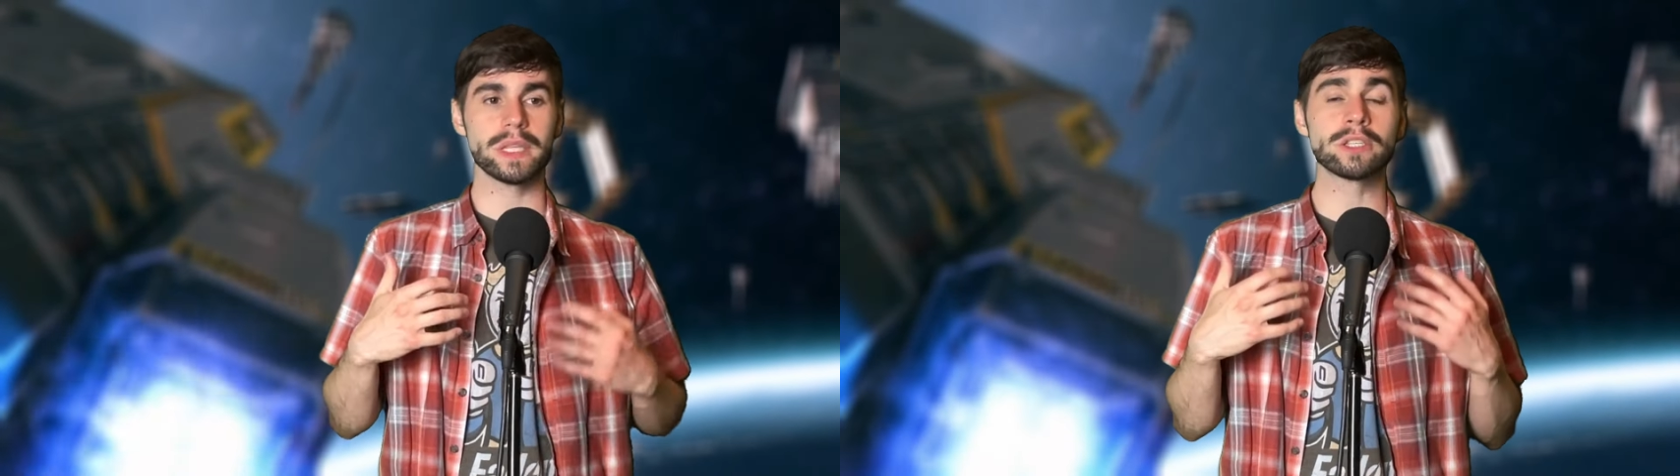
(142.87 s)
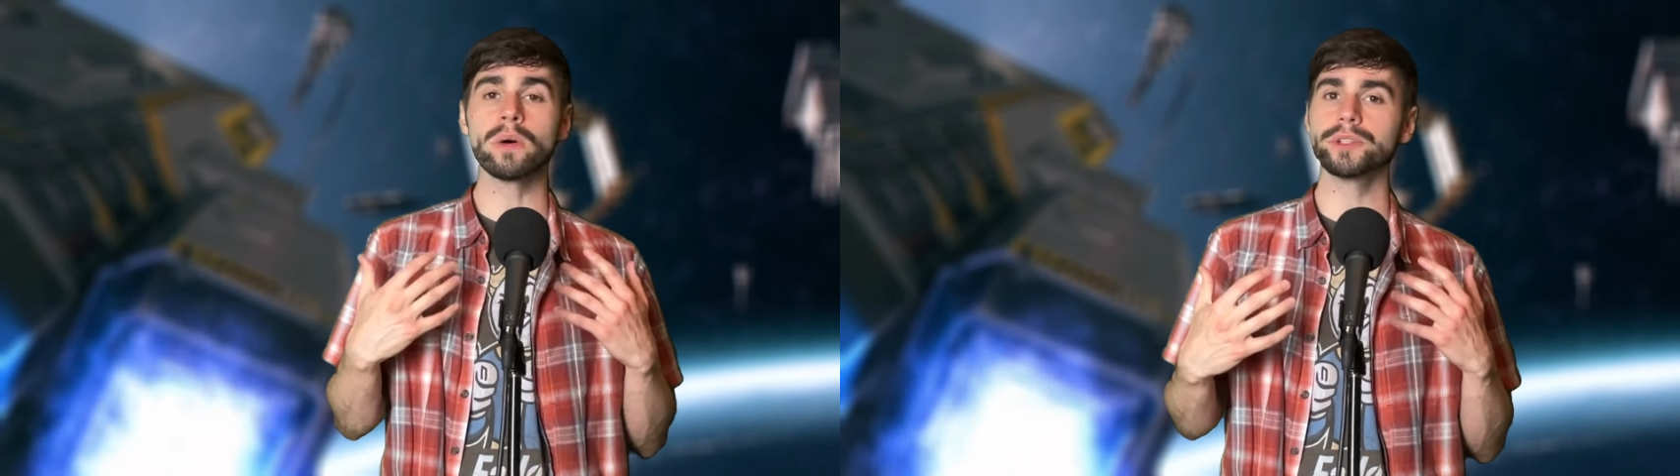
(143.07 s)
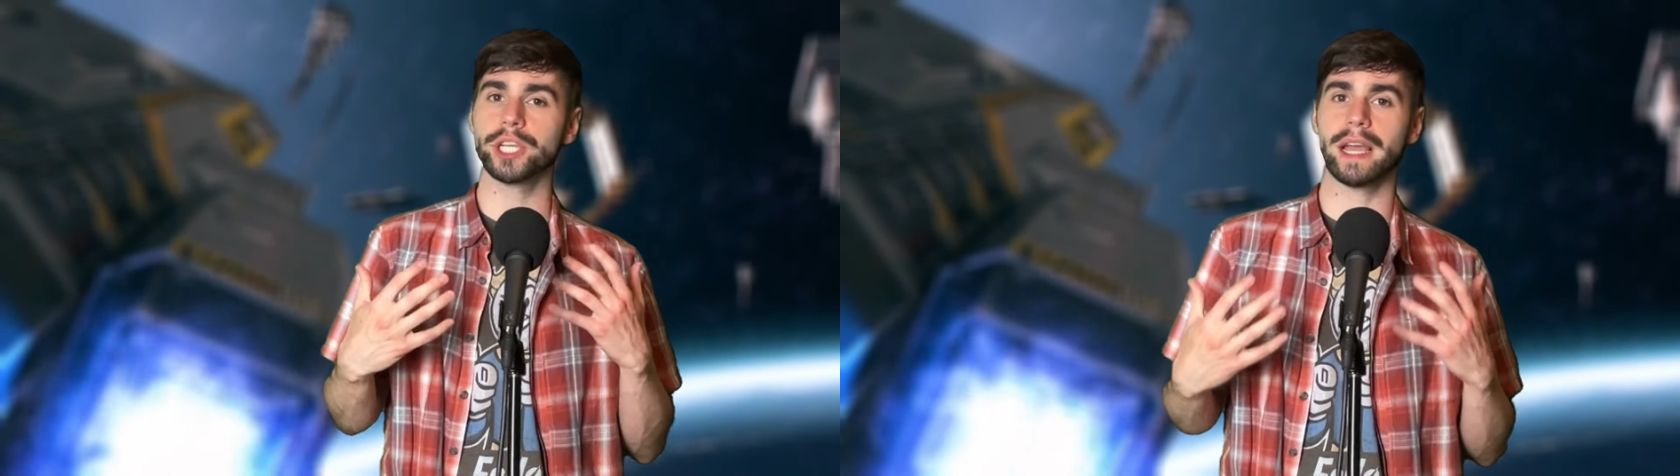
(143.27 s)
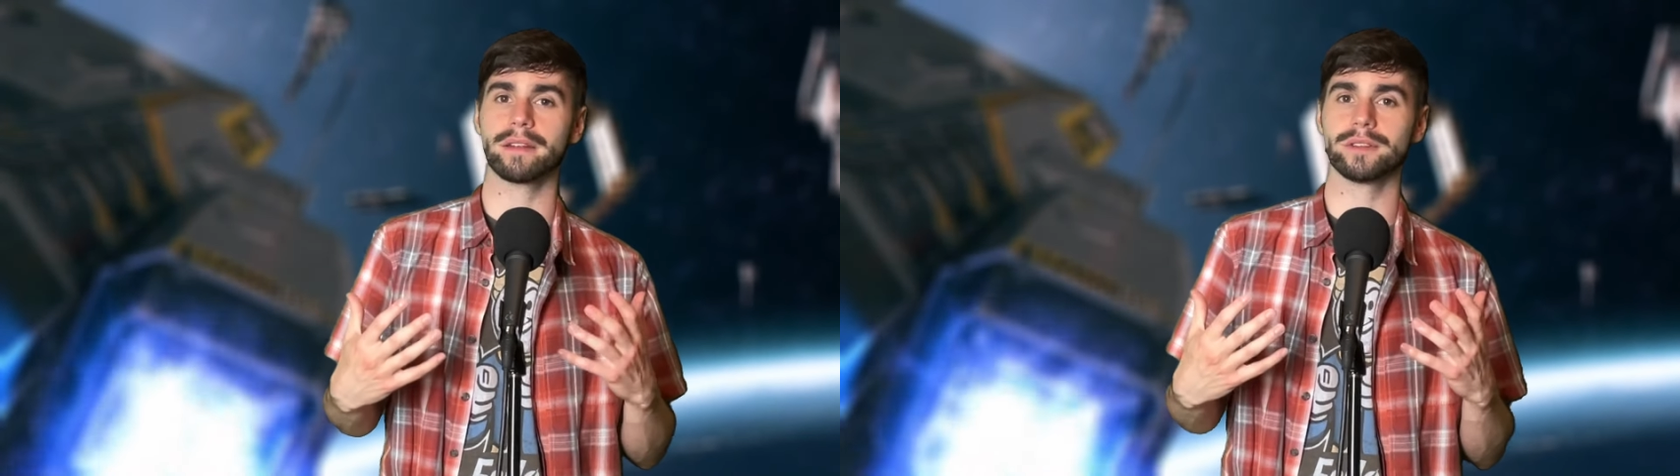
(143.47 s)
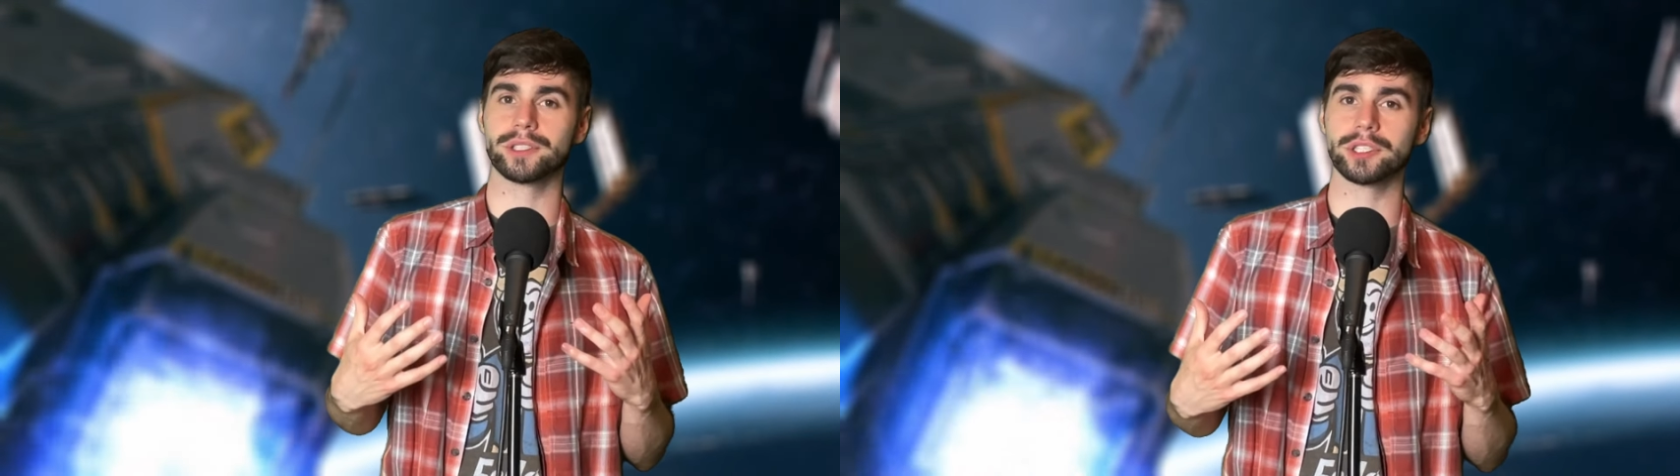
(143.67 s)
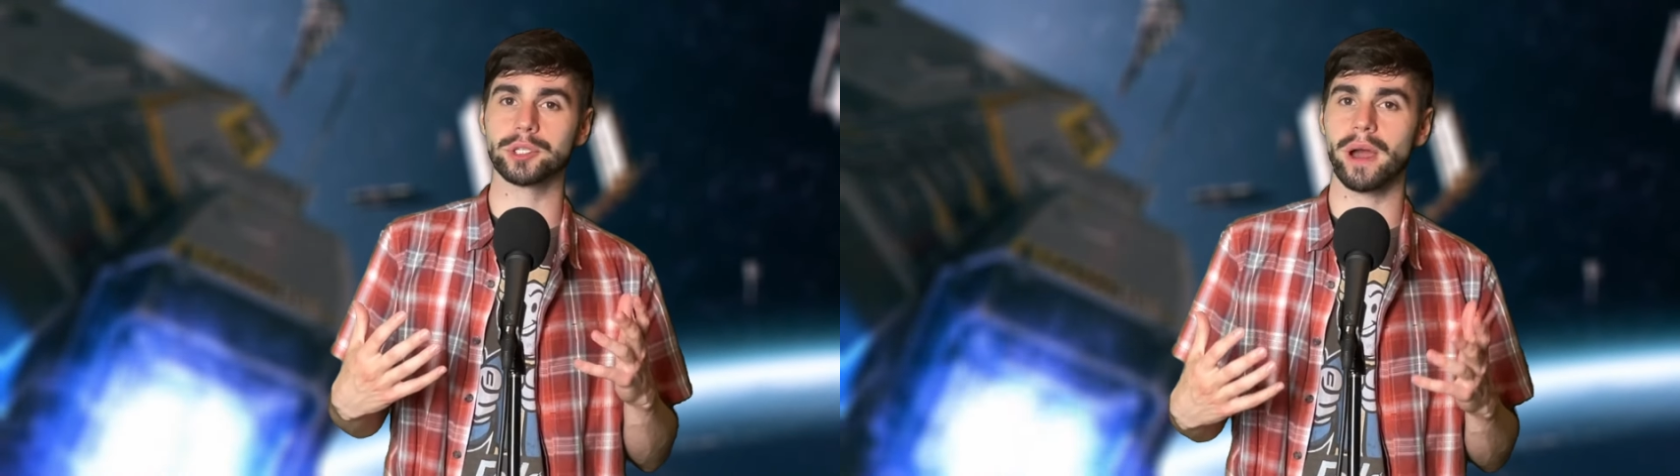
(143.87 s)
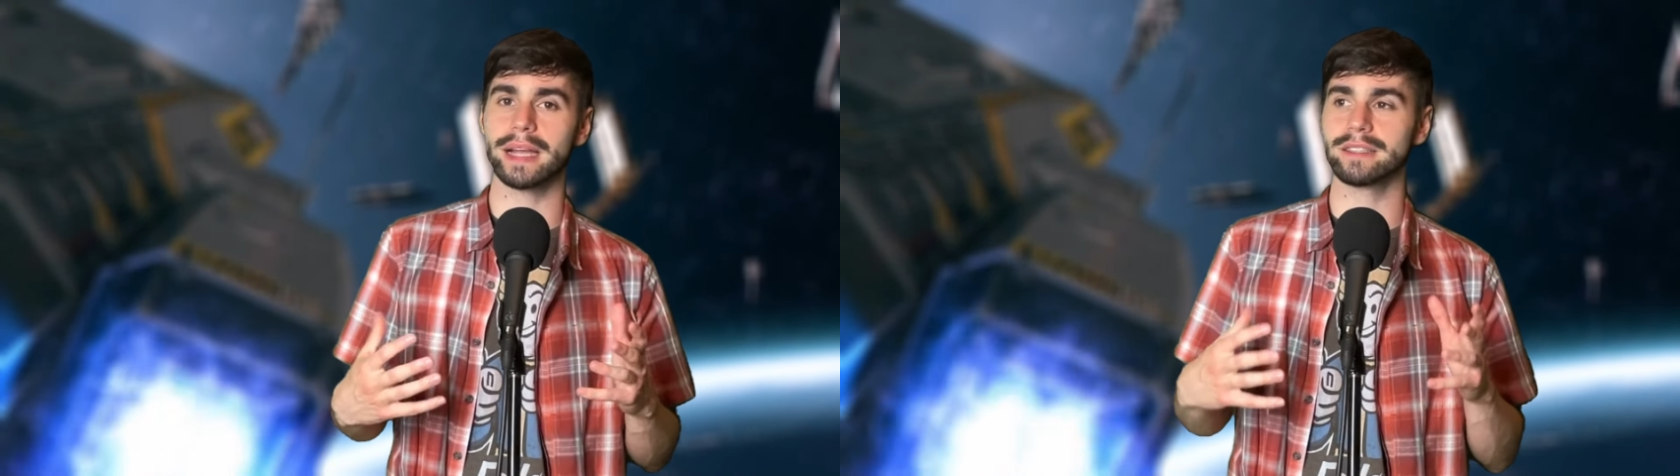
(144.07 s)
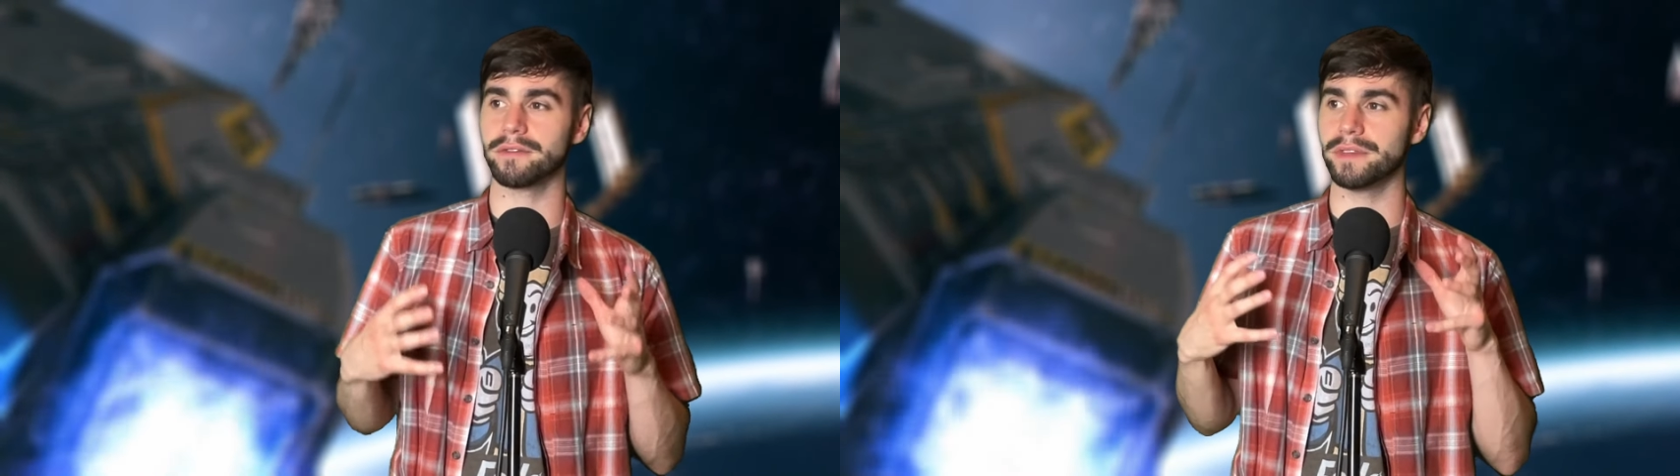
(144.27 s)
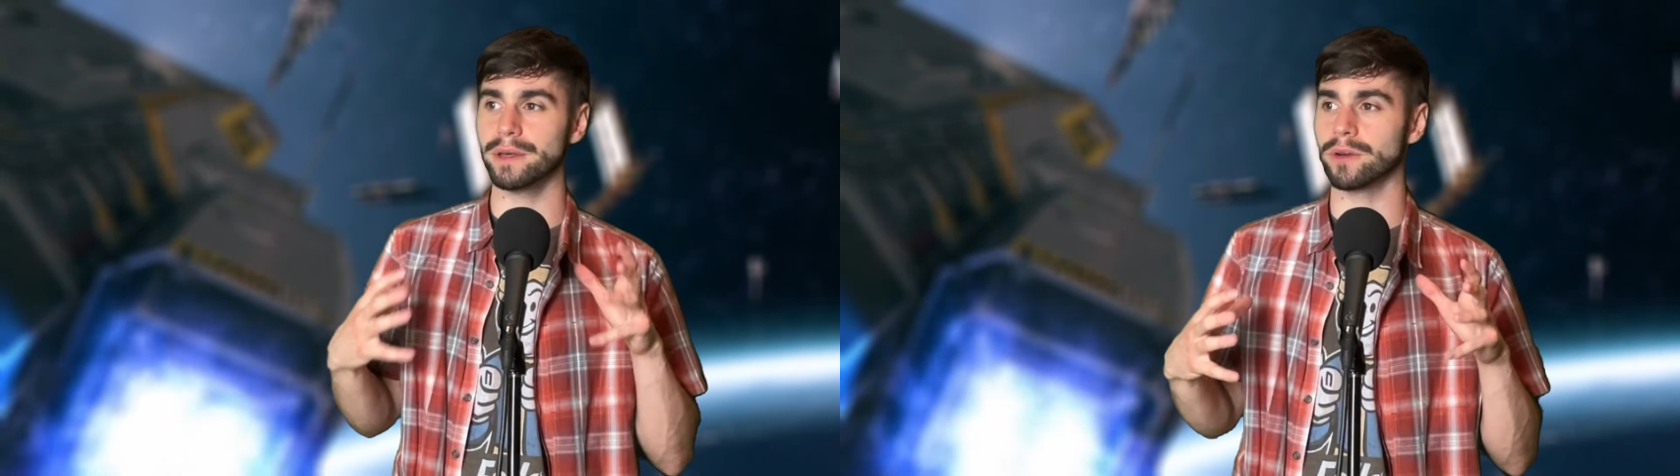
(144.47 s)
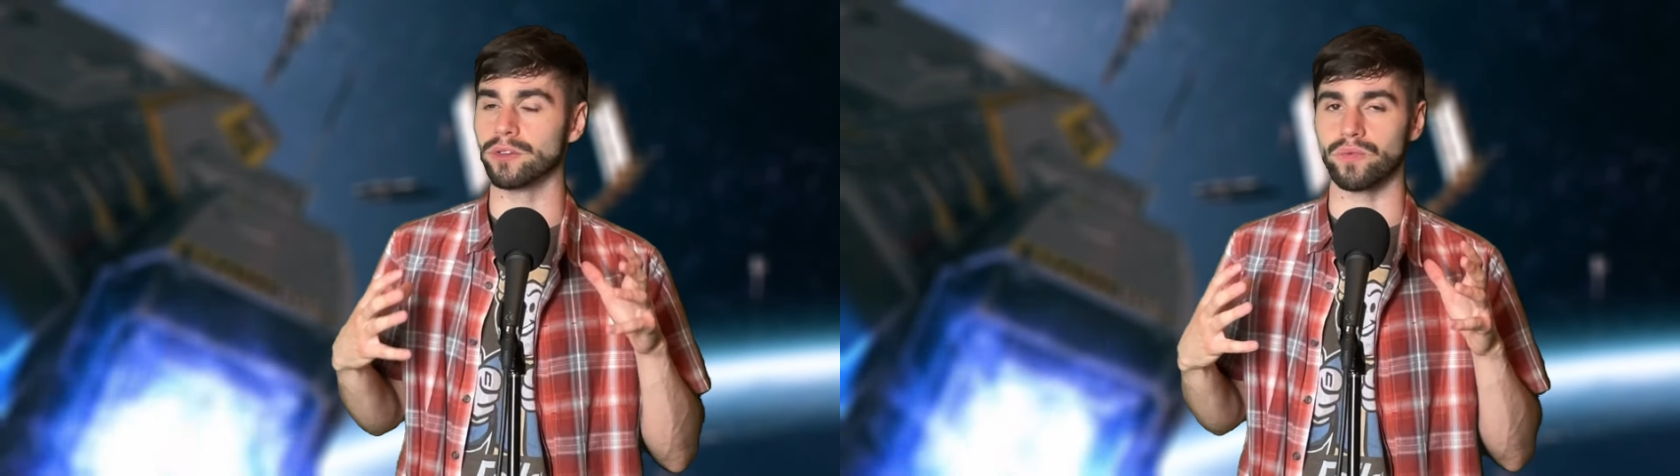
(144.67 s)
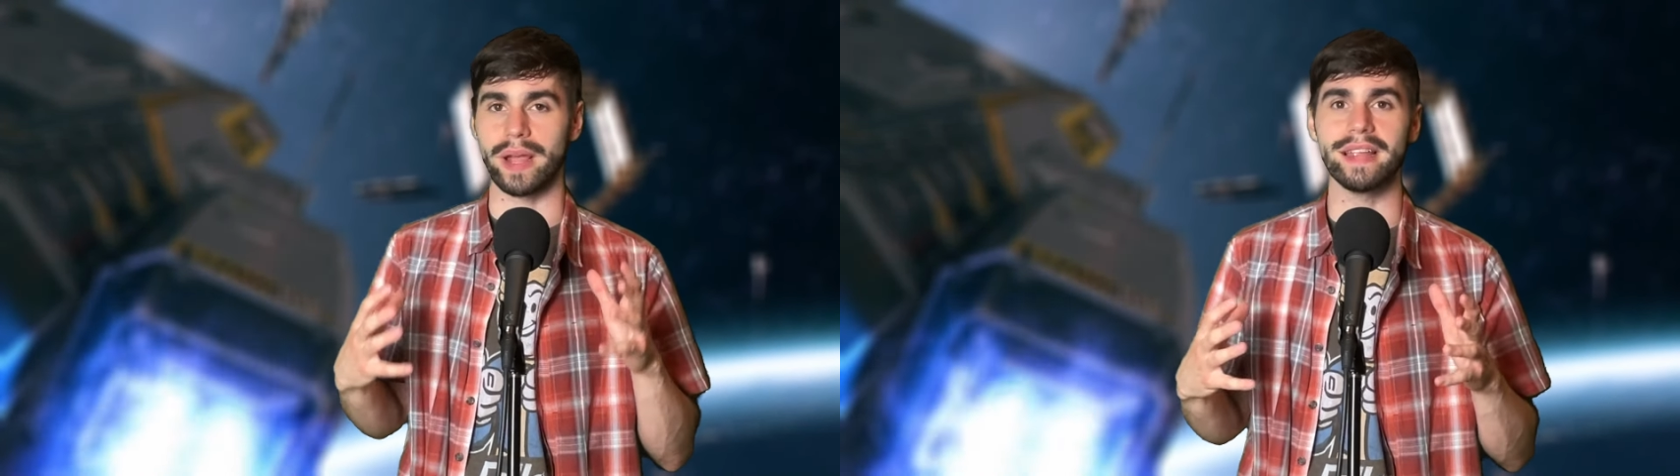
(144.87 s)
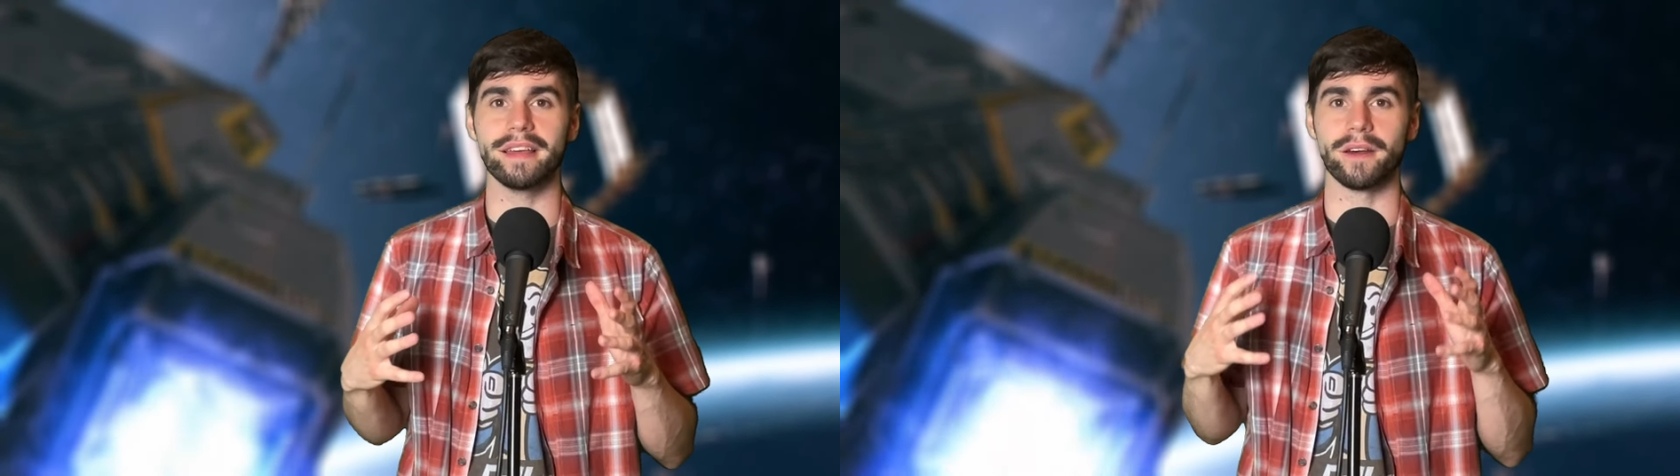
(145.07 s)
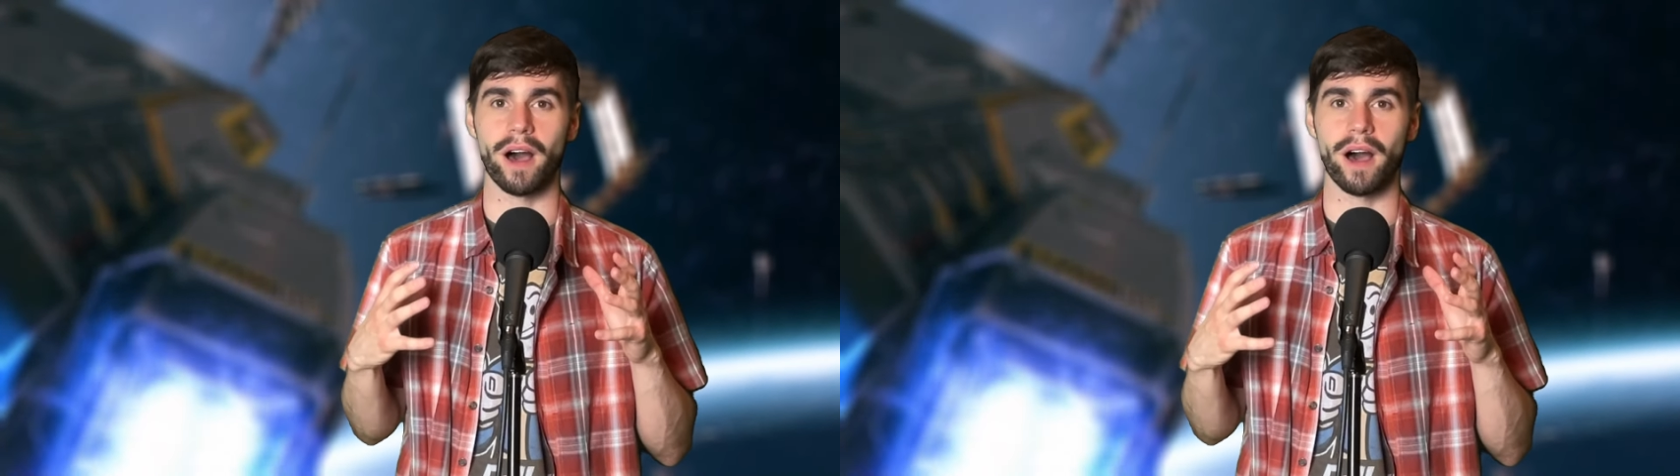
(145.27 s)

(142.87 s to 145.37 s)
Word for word: This whole channel is just trying to feel great in a